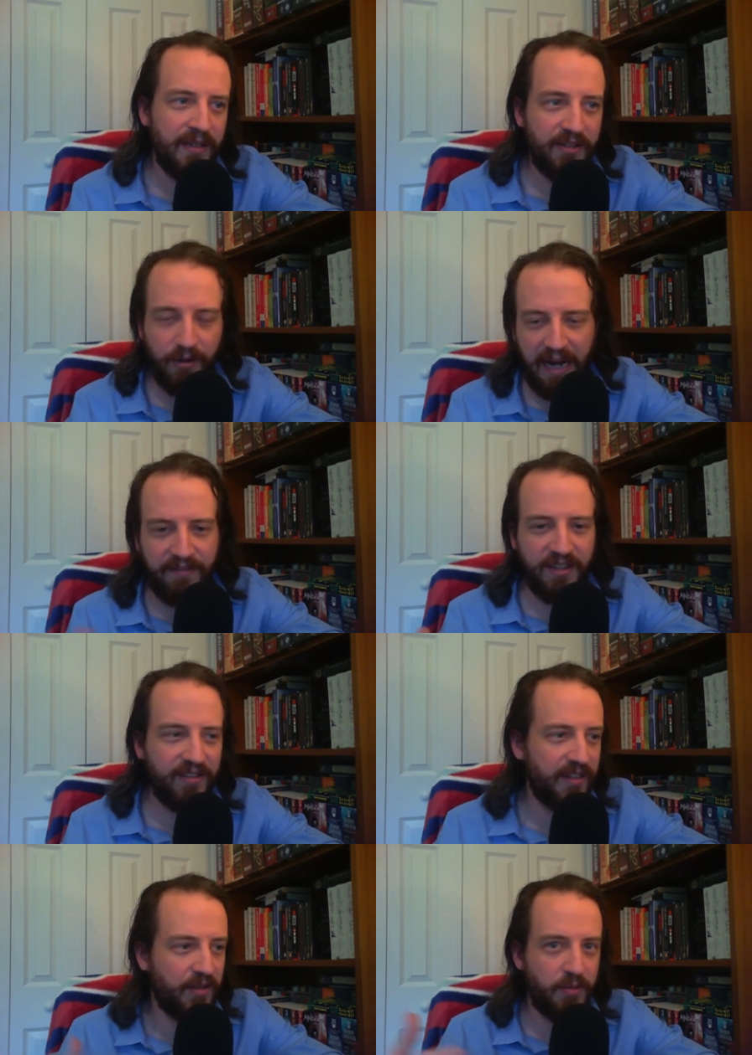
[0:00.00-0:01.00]
So
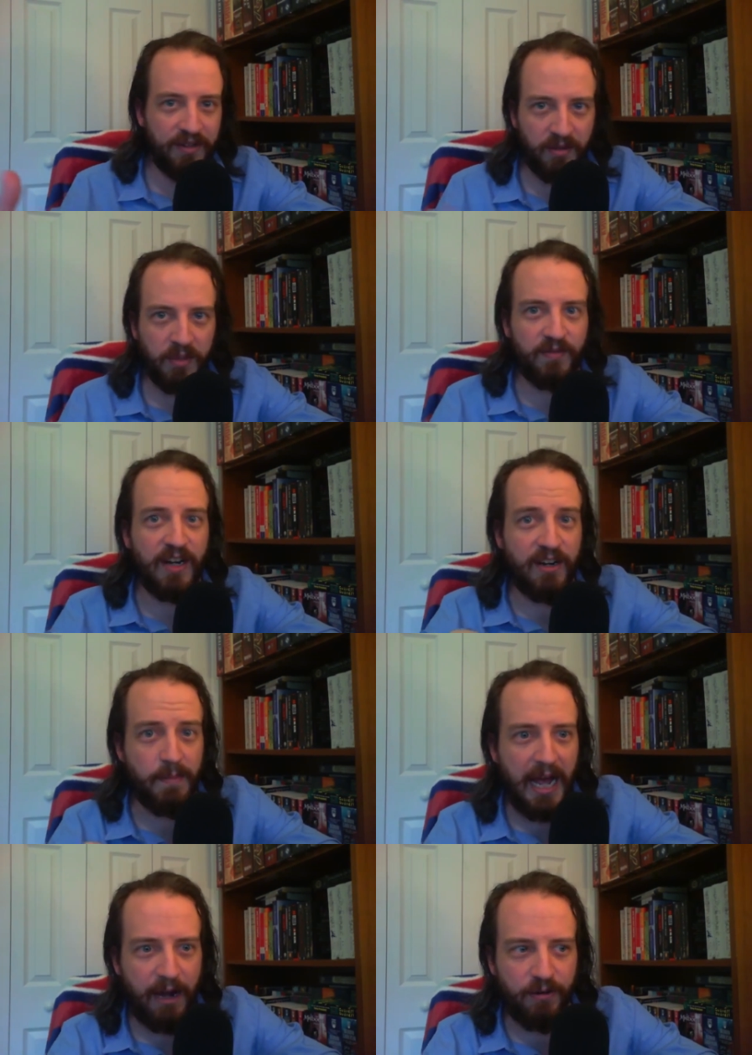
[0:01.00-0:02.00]
obviously, the Prism is very
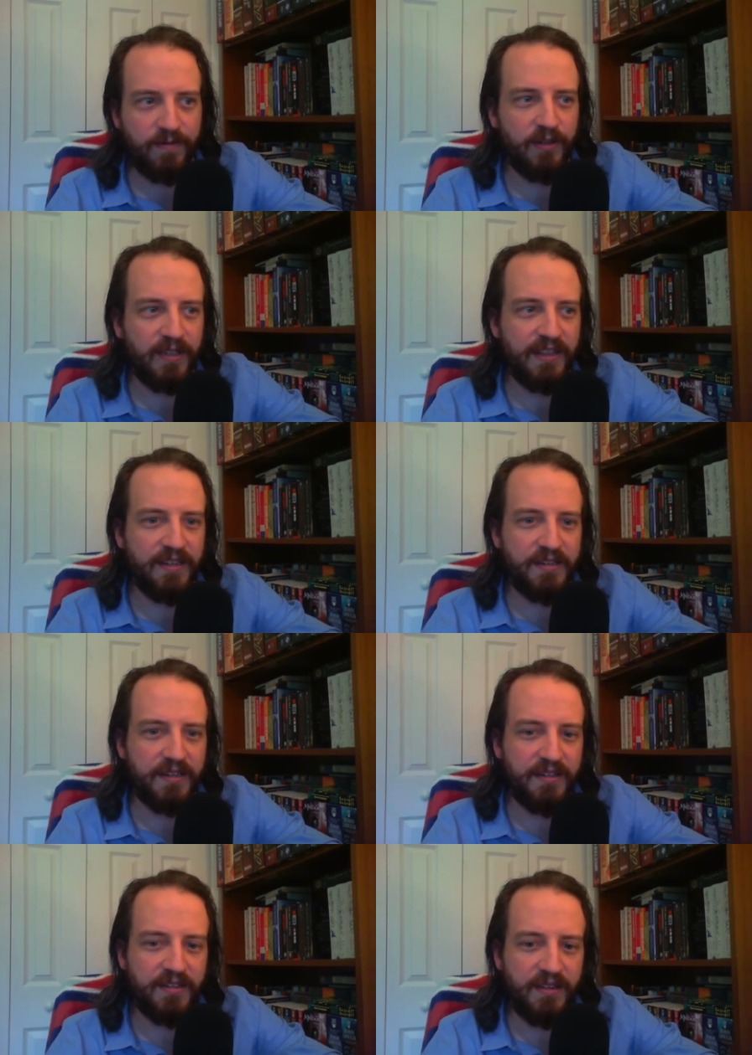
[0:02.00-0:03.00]
powerful in this
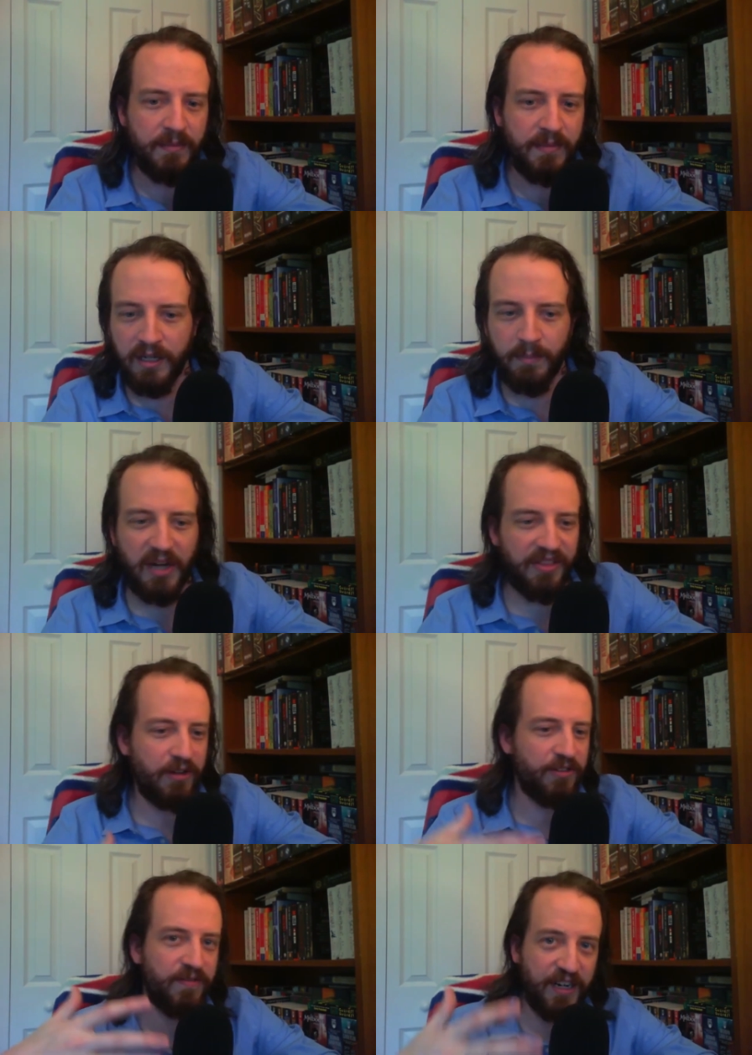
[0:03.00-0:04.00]
system but
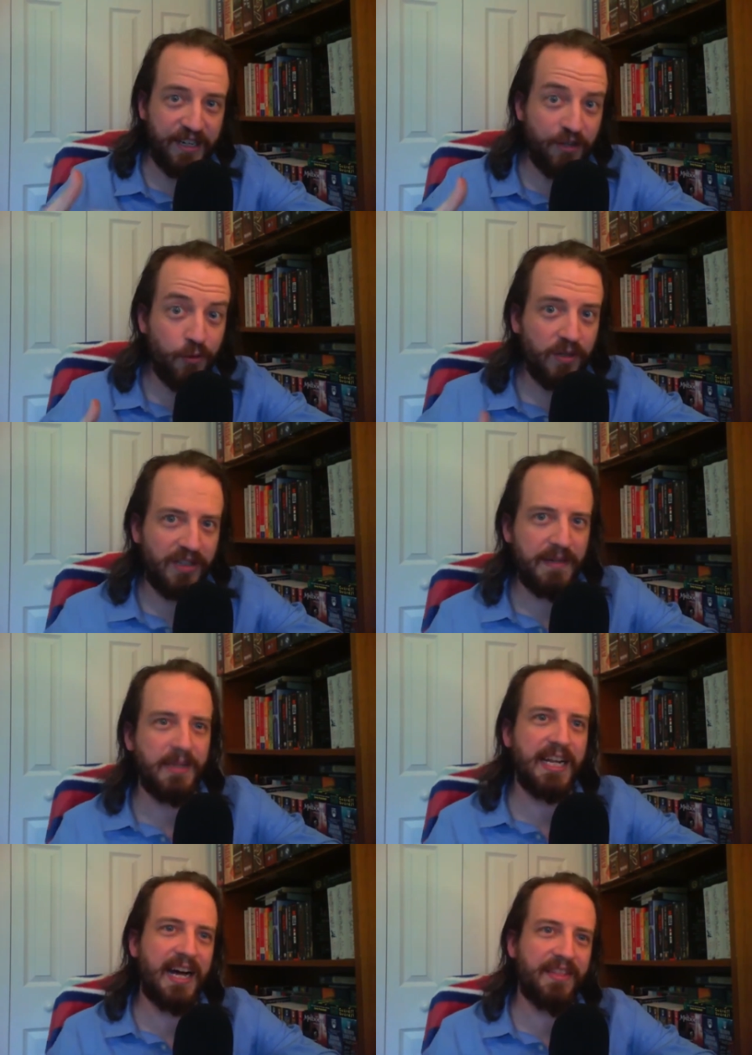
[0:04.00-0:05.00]
there's a very cool
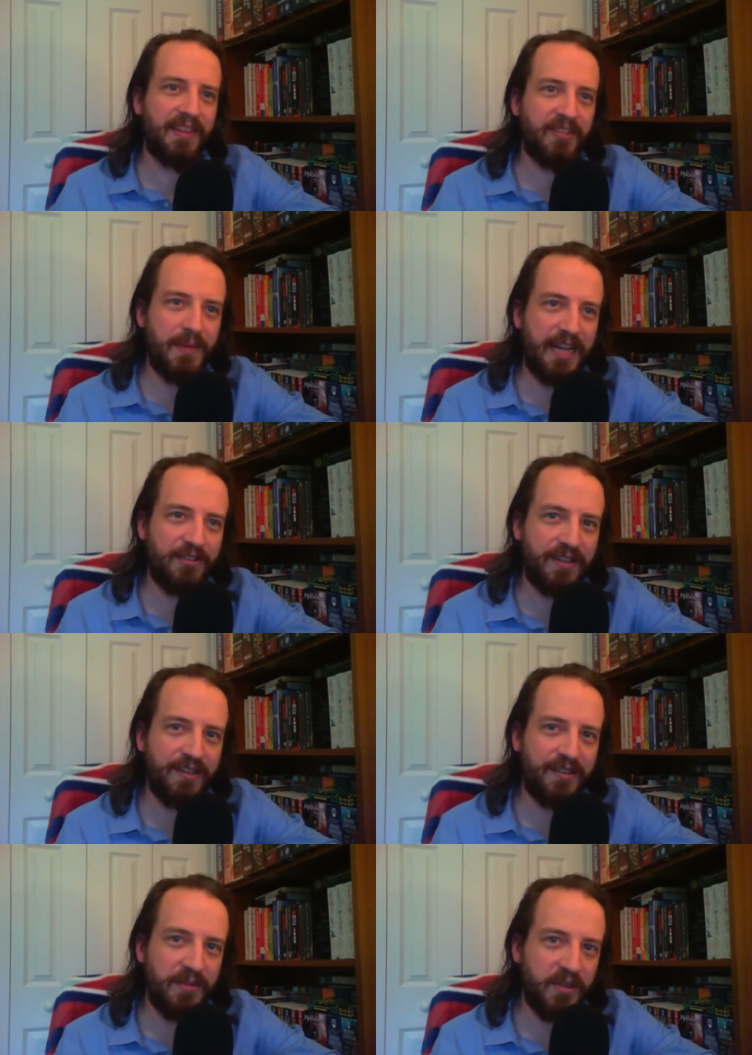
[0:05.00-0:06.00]
limit on this magic
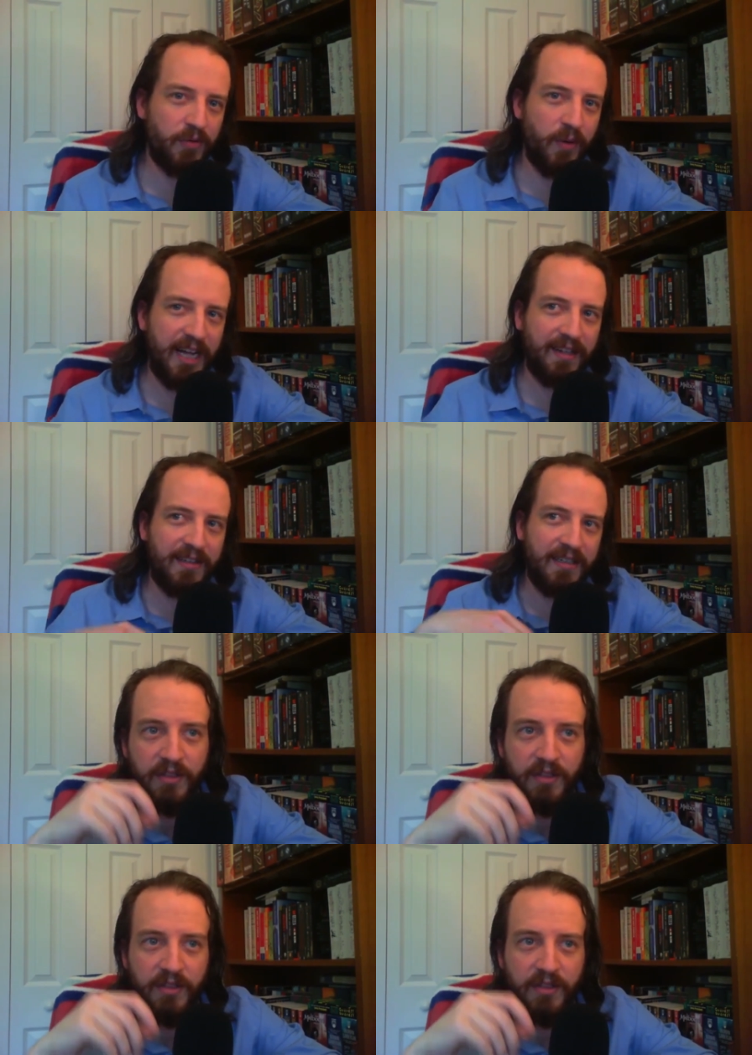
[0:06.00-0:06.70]
system as well.